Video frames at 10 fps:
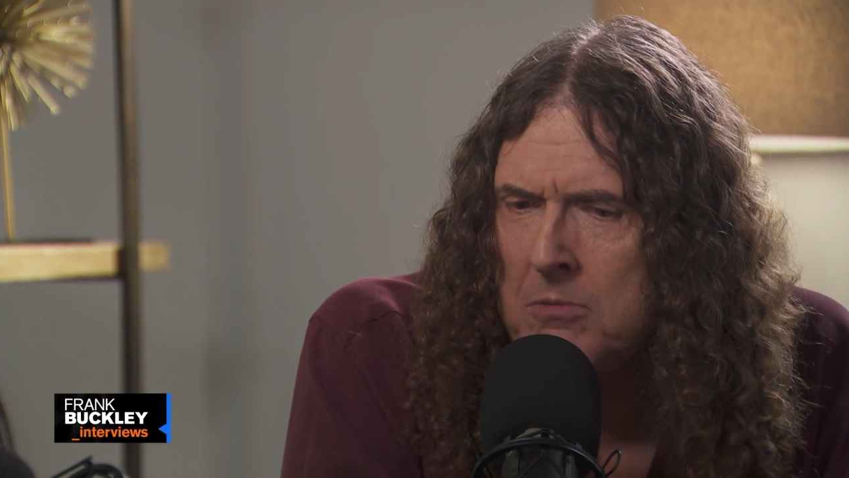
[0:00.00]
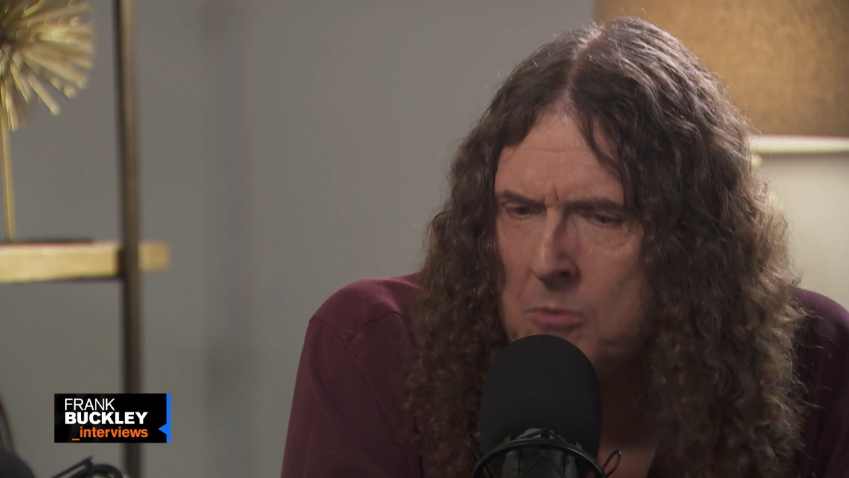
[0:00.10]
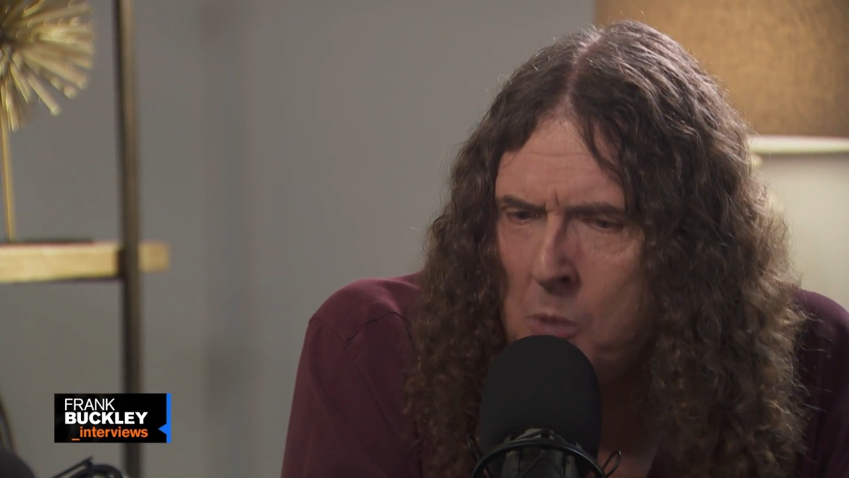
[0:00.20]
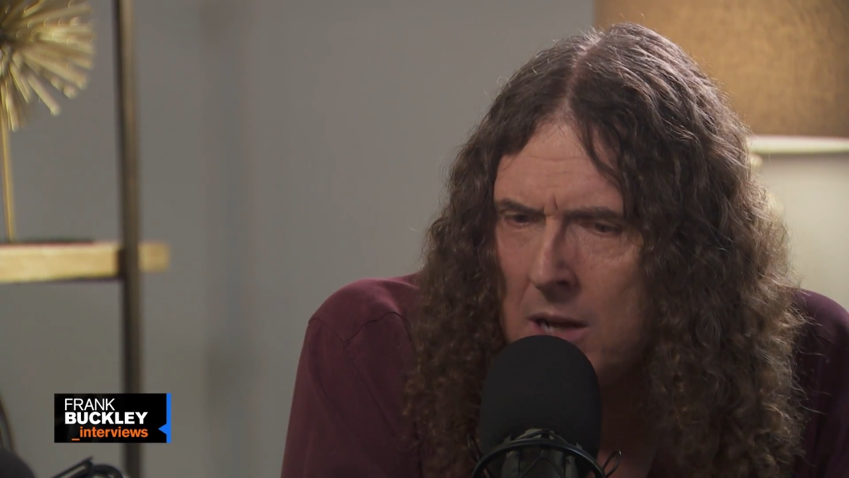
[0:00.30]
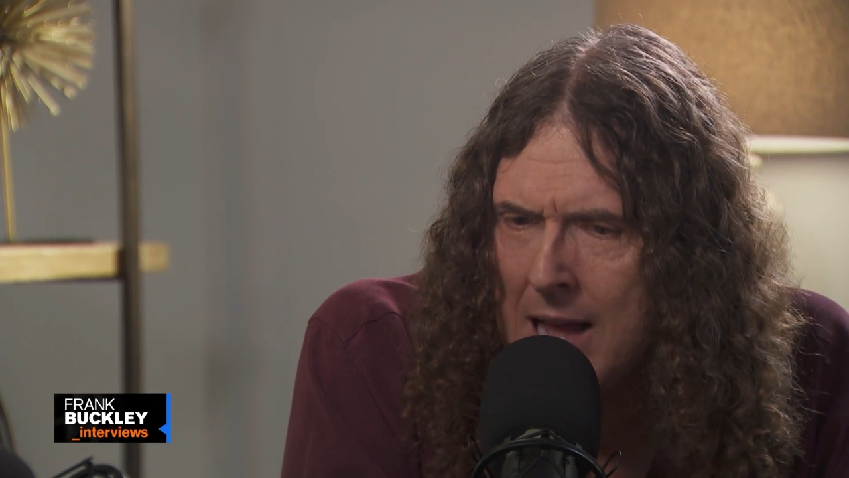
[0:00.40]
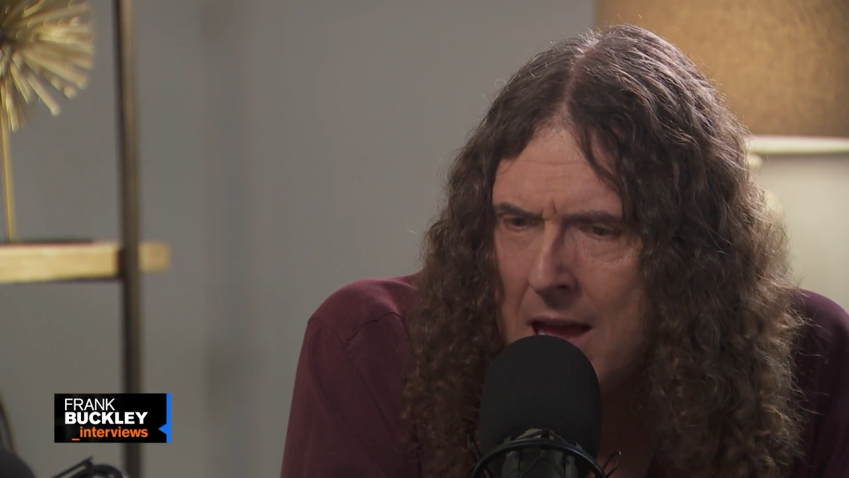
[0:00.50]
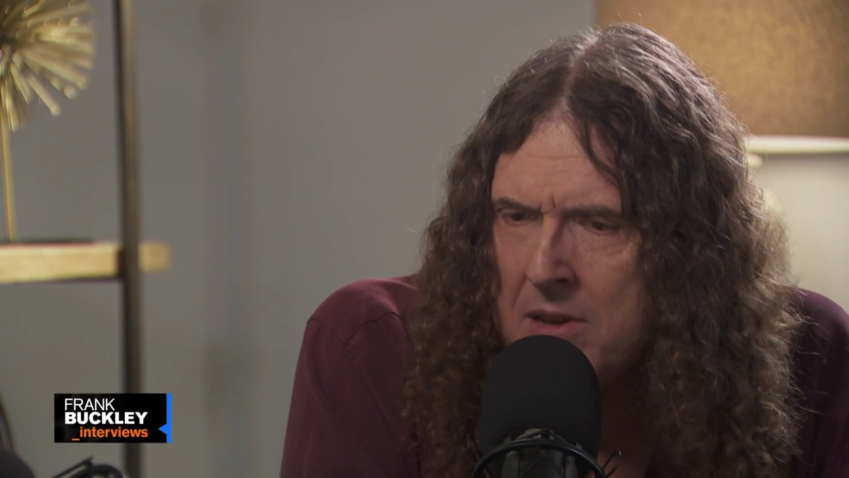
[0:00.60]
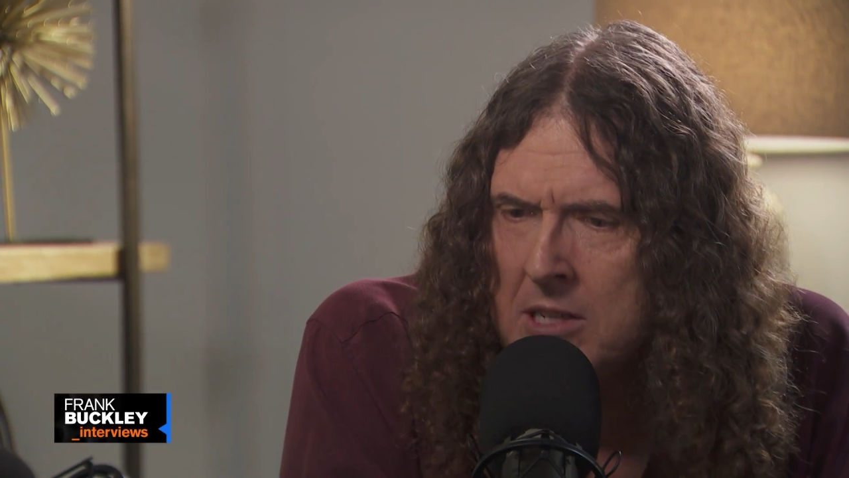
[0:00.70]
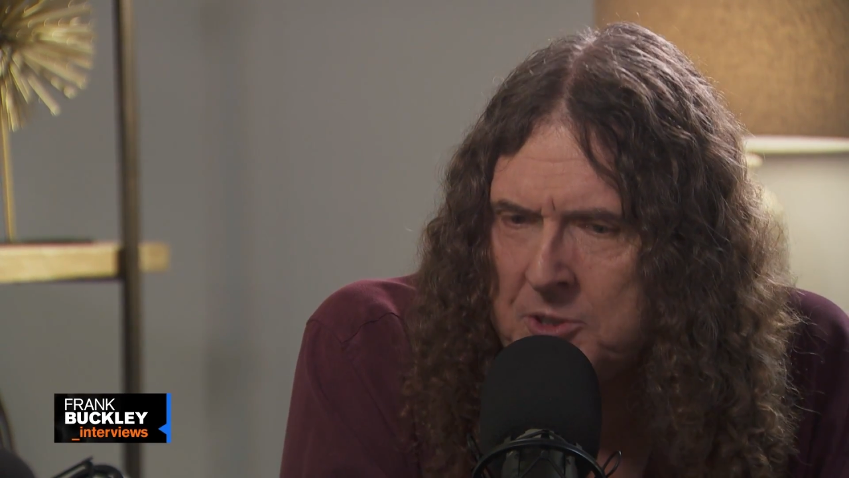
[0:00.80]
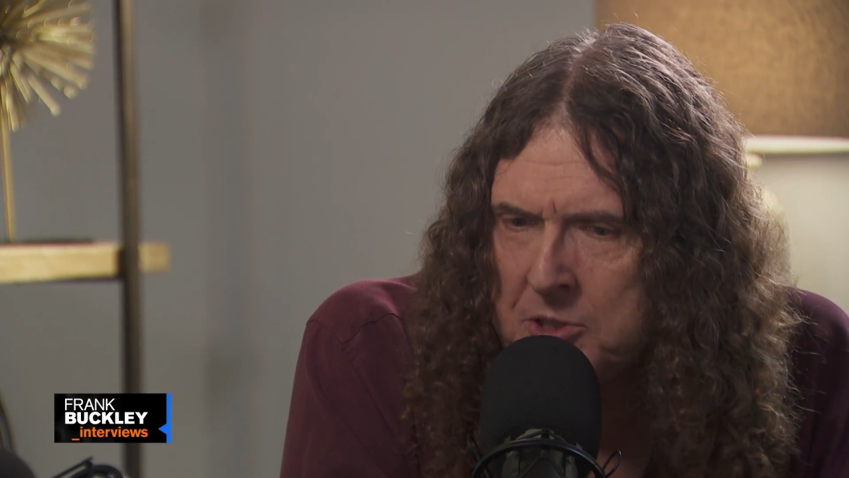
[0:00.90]
while
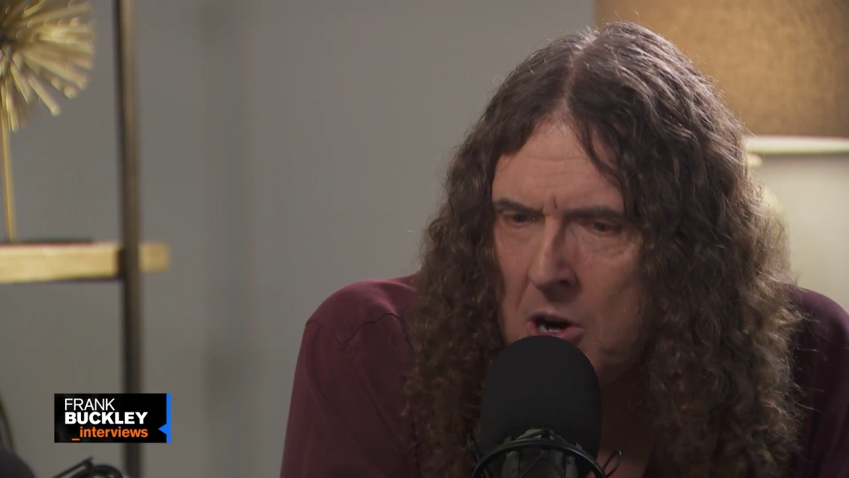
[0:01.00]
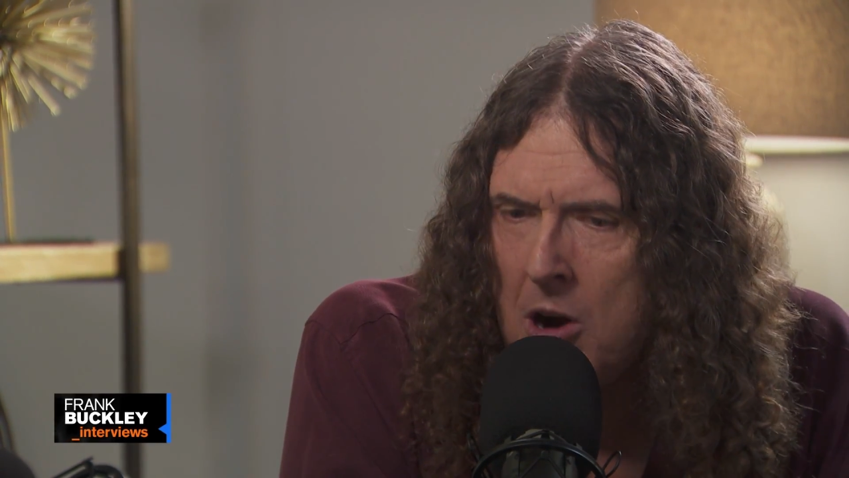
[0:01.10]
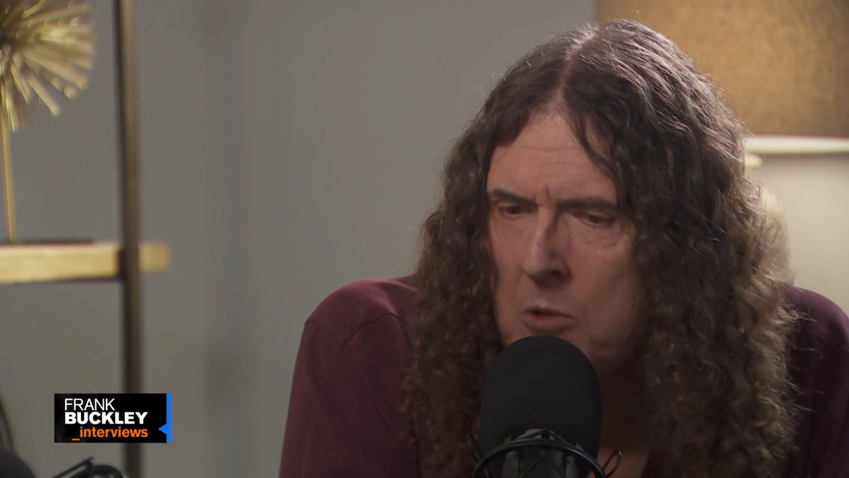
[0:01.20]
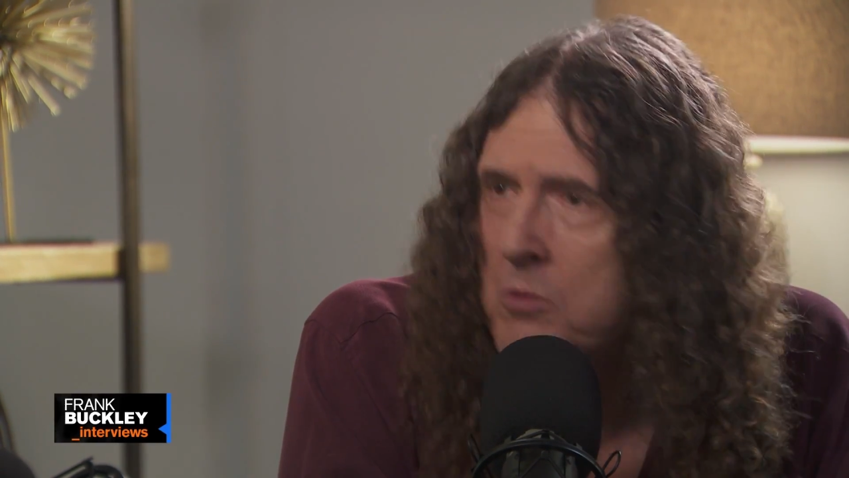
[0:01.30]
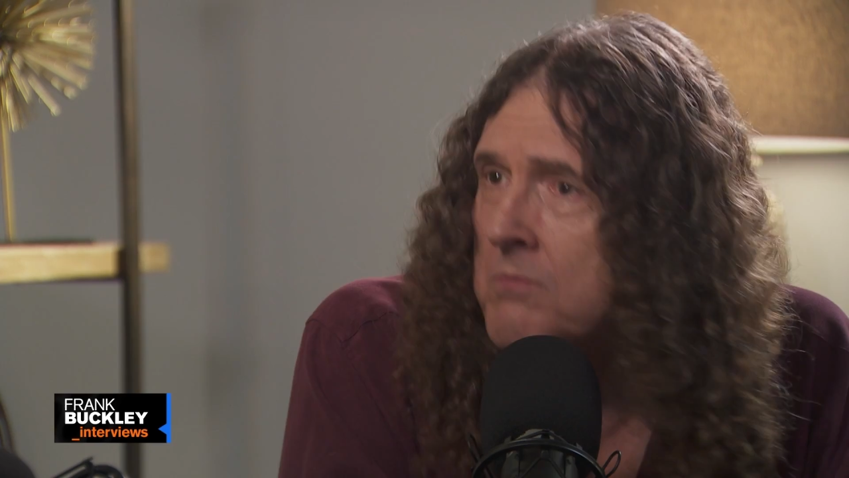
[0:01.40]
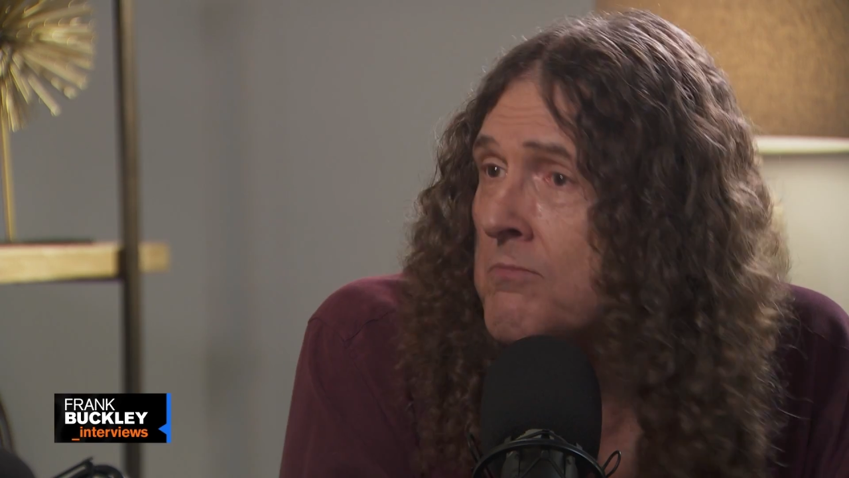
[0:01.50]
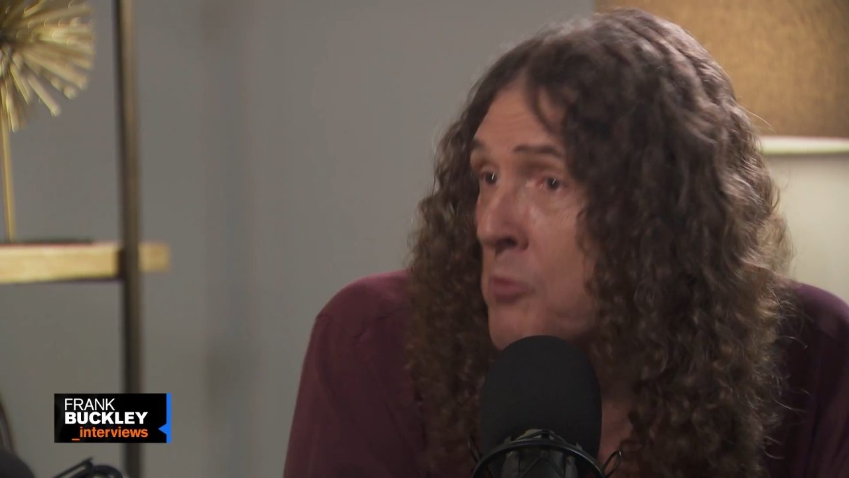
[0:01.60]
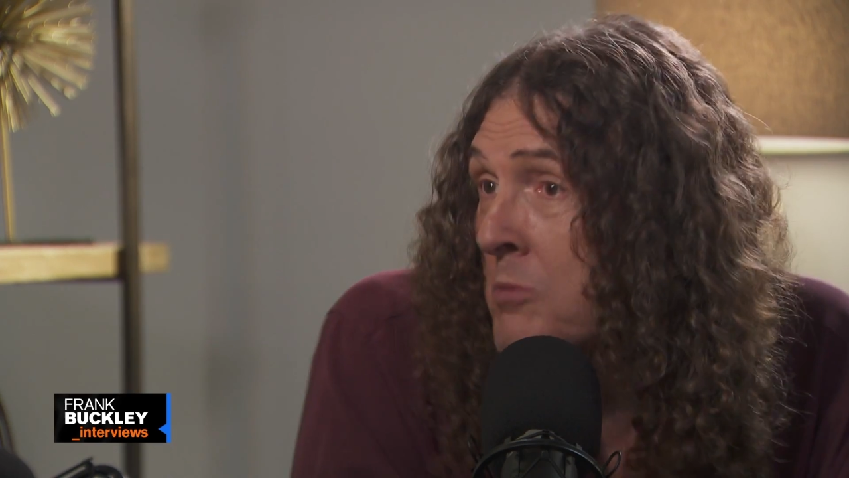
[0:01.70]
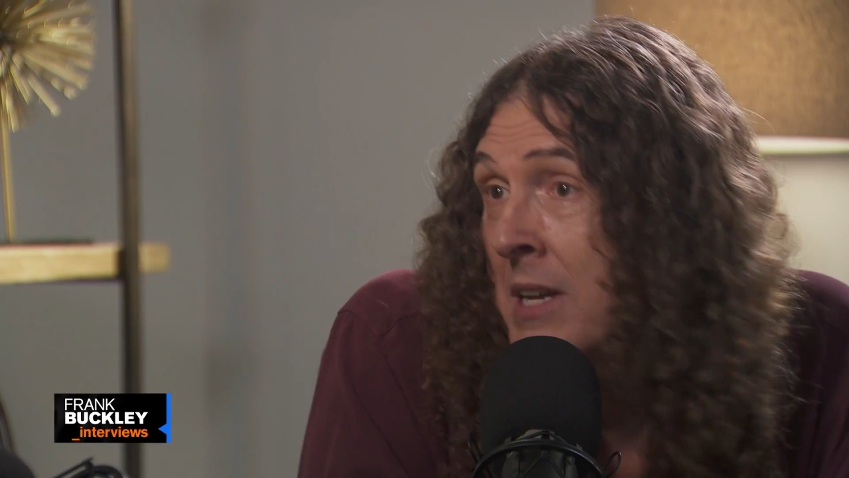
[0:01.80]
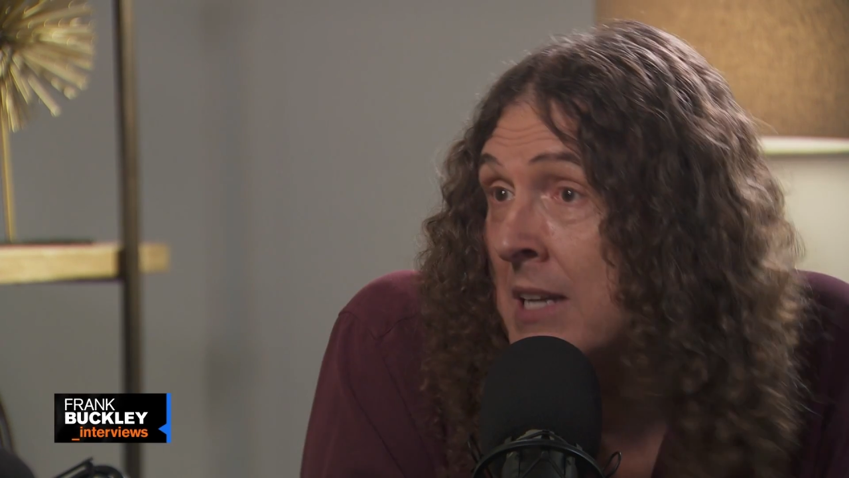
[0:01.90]
having a star
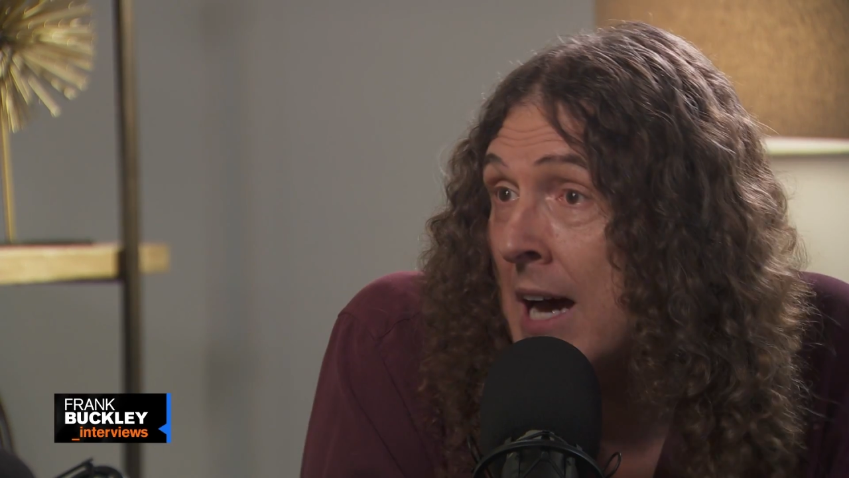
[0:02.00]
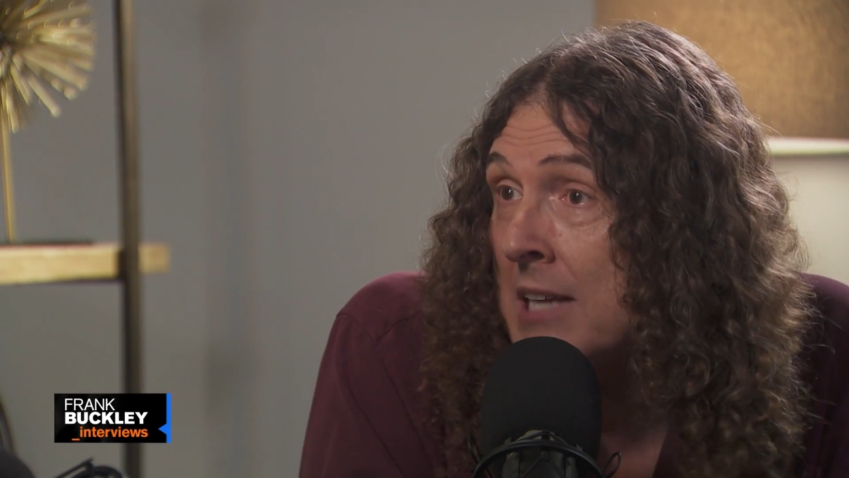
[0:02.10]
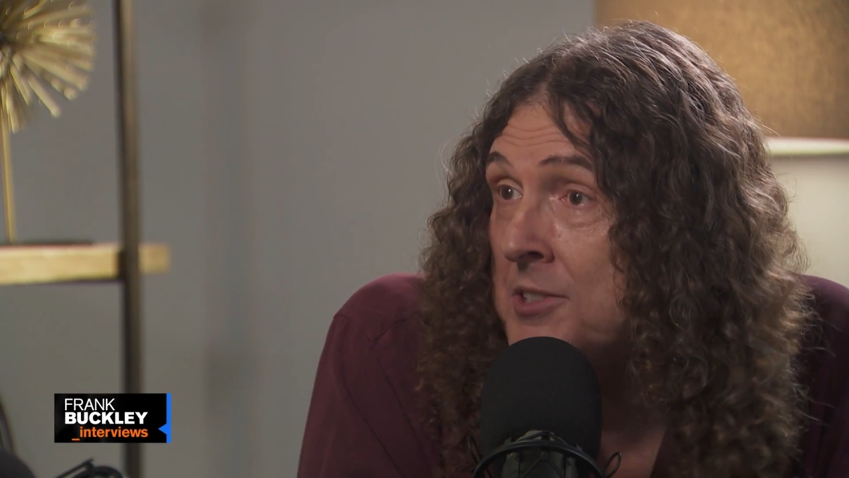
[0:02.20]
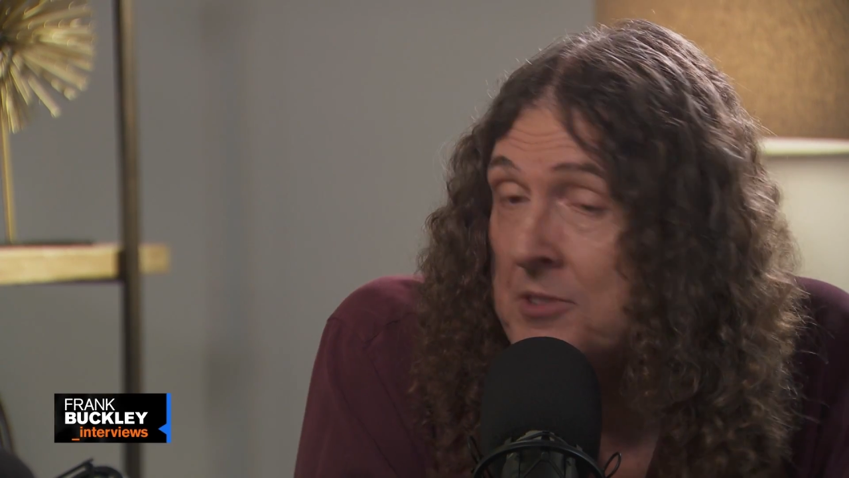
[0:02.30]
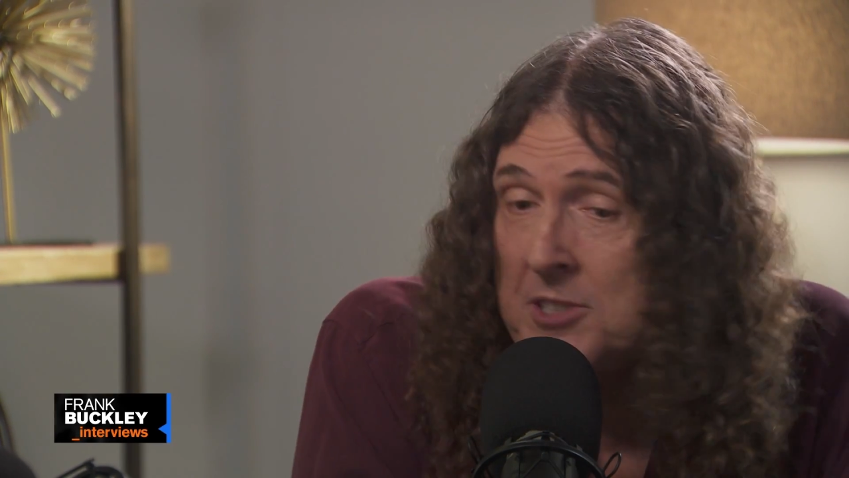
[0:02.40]
would be nice,